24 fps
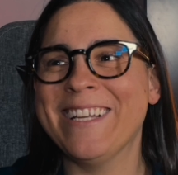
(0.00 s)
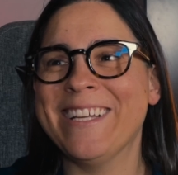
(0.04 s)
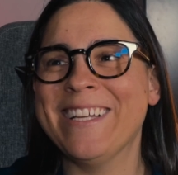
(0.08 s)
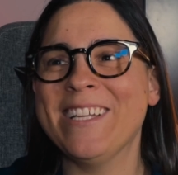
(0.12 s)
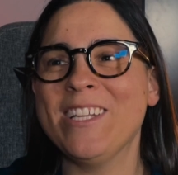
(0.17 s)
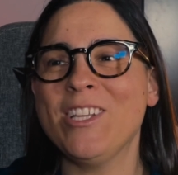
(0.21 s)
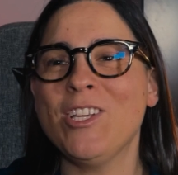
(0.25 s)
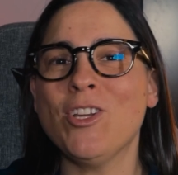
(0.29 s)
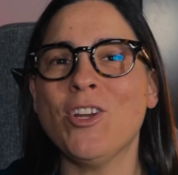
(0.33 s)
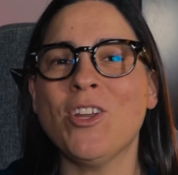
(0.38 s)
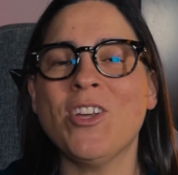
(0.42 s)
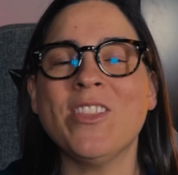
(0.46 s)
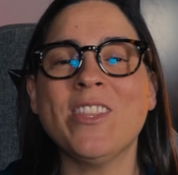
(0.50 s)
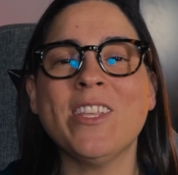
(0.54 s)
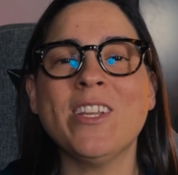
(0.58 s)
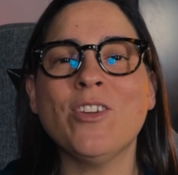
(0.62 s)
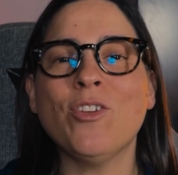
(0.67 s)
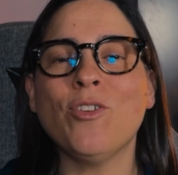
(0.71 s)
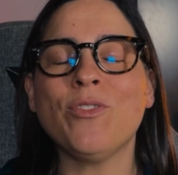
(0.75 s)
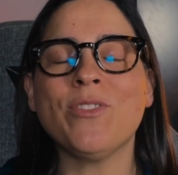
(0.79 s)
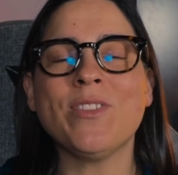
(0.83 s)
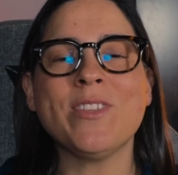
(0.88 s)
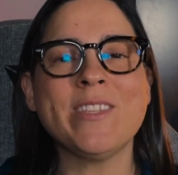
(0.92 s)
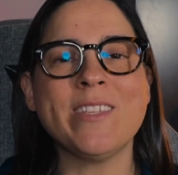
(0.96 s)
You know, they're
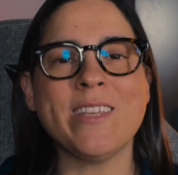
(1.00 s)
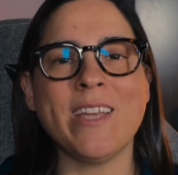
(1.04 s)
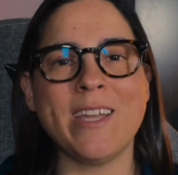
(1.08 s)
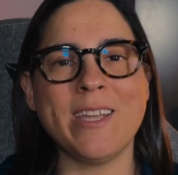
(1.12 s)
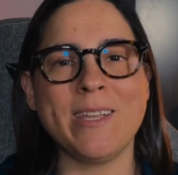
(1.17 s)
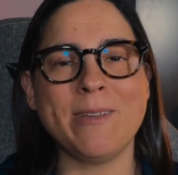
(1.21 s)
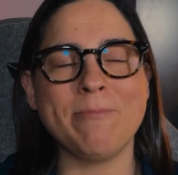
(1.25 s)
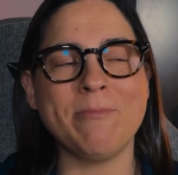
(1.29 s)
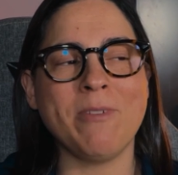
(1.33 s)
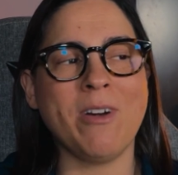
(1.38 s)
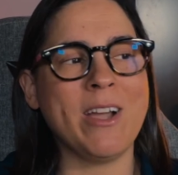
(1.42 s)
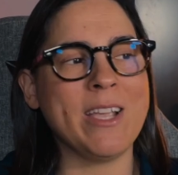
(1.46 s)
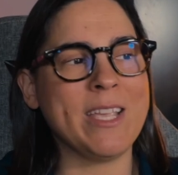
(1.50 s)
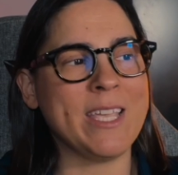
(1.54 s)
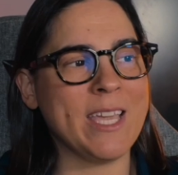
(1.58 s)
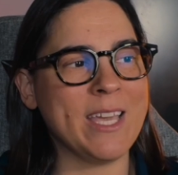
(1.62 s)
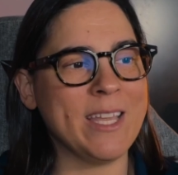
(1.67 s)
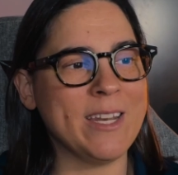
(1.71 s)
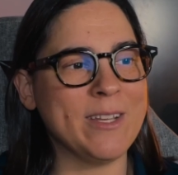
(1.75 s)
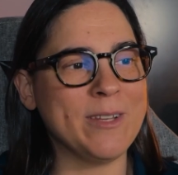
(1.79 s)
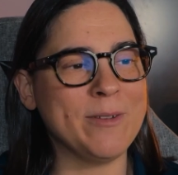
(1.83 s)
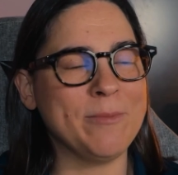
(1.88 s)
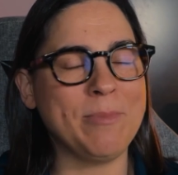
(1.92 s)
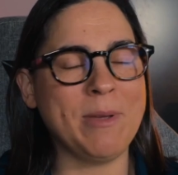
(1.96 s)
not the same. I
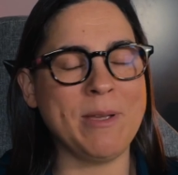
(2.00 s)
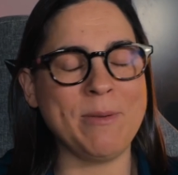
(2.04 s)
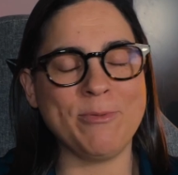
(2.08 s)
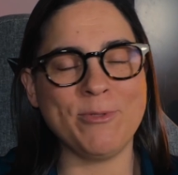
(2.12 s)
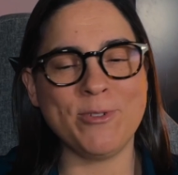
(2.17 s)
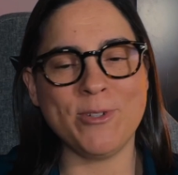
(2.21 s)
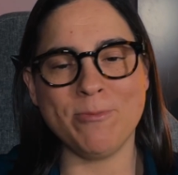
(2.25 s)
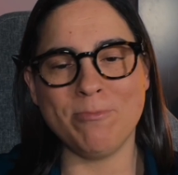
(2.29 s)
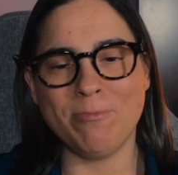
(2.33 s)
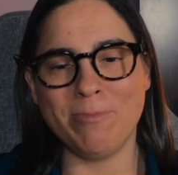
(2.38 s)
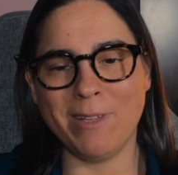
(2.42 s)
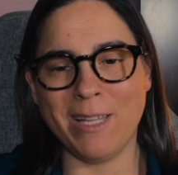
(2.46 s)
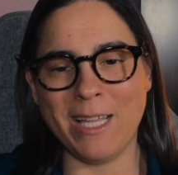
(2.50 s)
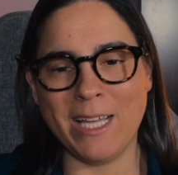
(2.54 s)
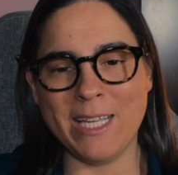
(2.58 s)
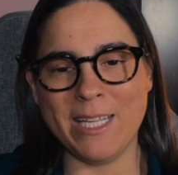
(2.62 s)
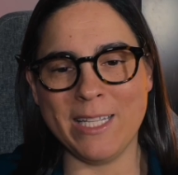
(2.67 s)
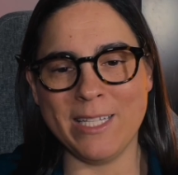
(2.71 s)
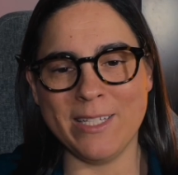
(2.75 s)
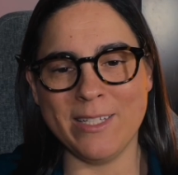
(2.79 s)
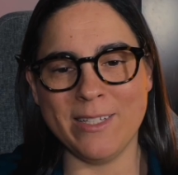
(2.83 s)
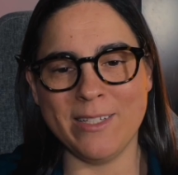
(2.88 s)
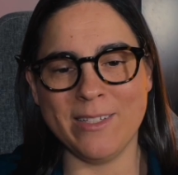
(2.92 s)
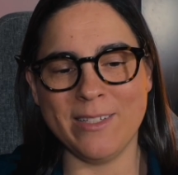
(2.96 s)
get it. People
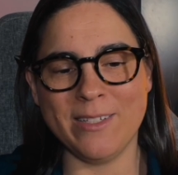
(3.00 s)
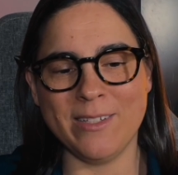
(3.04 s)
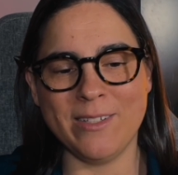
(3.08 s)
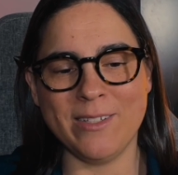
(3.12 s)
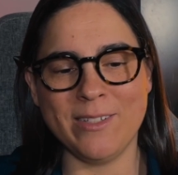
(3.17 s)
complain.